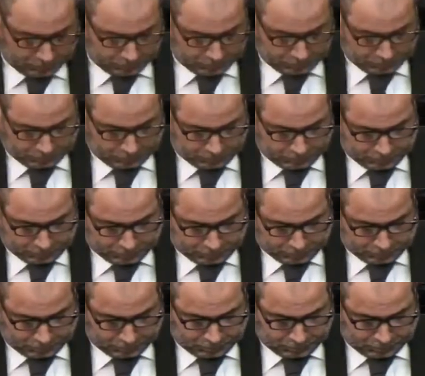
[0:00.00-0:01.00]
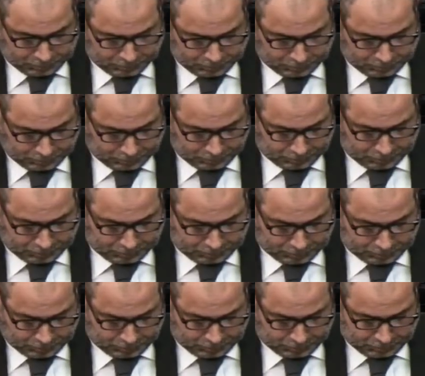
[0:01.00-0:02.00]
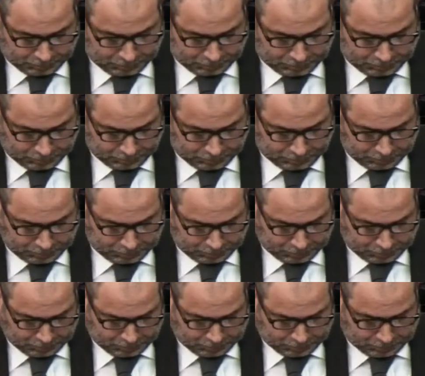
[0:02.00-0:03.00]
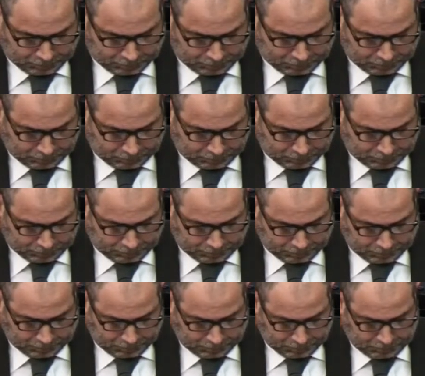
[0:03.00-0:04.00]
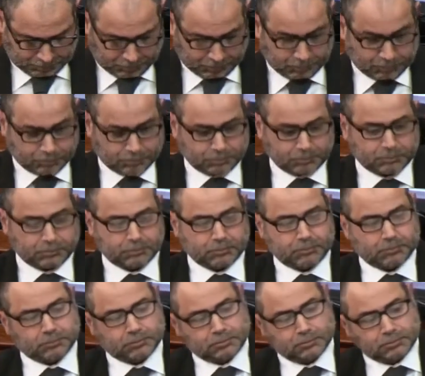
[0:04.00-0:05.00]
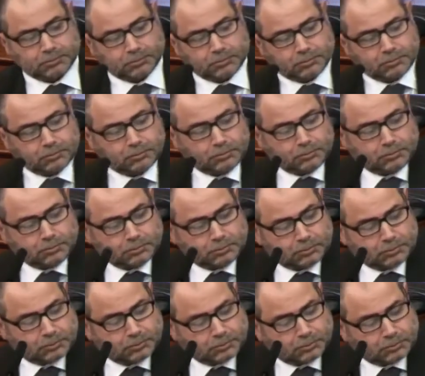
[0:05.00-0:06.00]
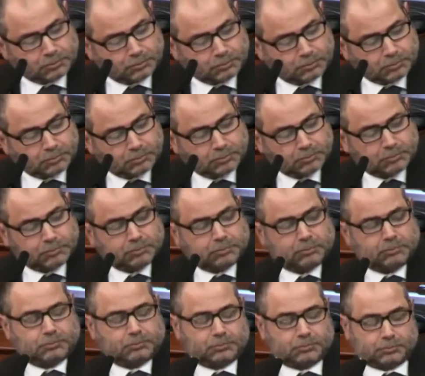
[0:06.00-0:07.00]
The person shown says nothing.